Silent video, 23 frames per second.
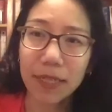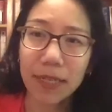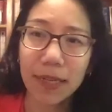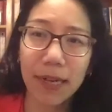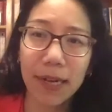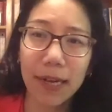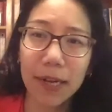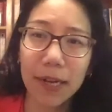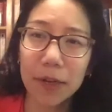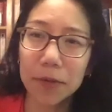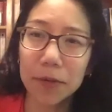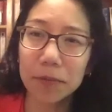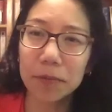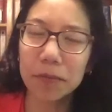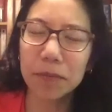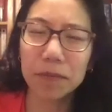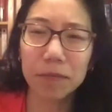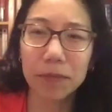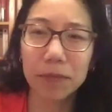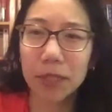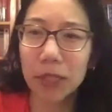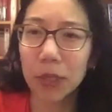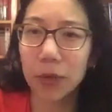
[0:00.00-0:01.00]

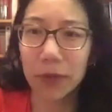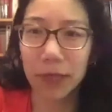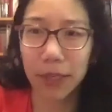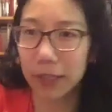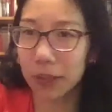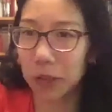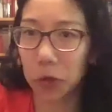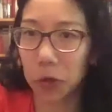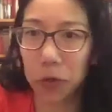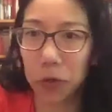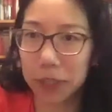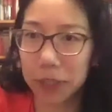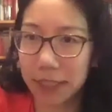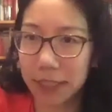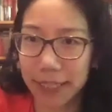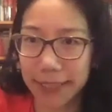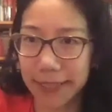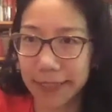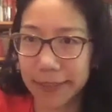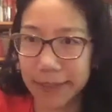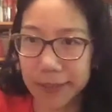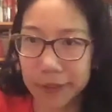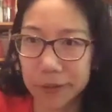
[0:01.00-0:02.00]
like in the early
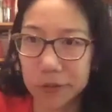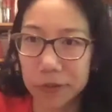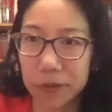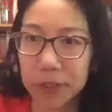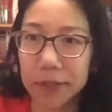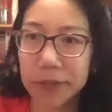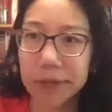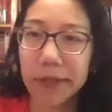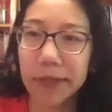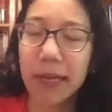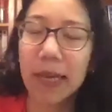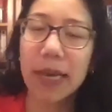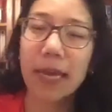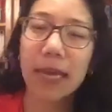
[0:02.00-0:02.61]
1900s.